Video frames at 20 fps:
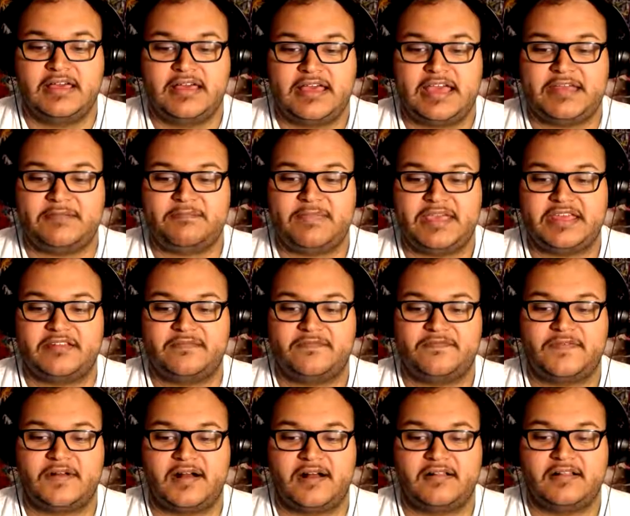and made him
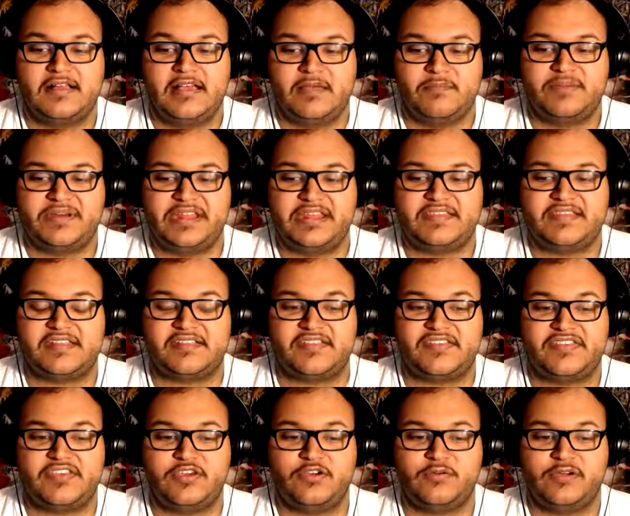fall, but he didn't
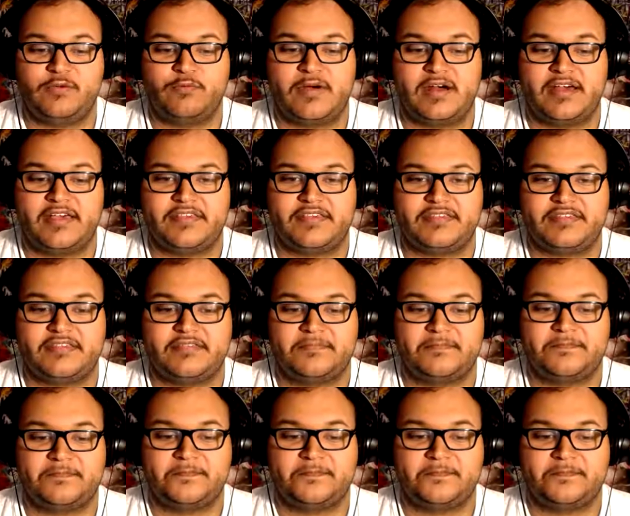see who he was.